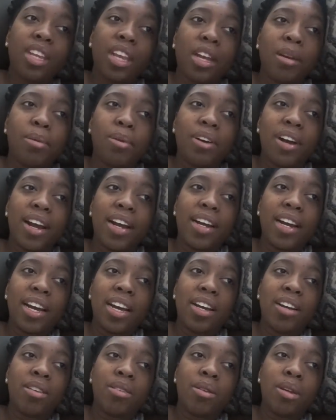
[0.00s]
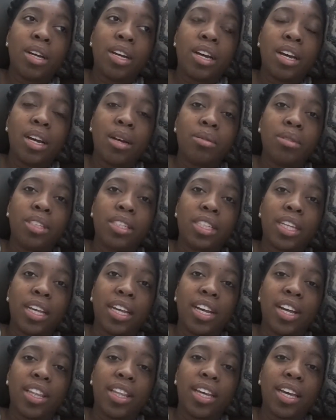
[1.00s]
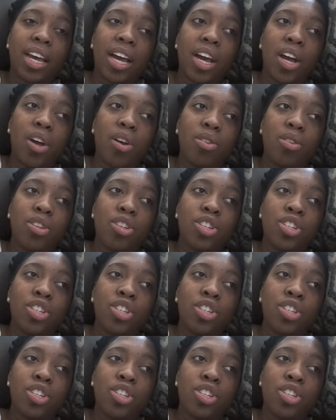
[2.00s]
Right now, I'm just laying on the couch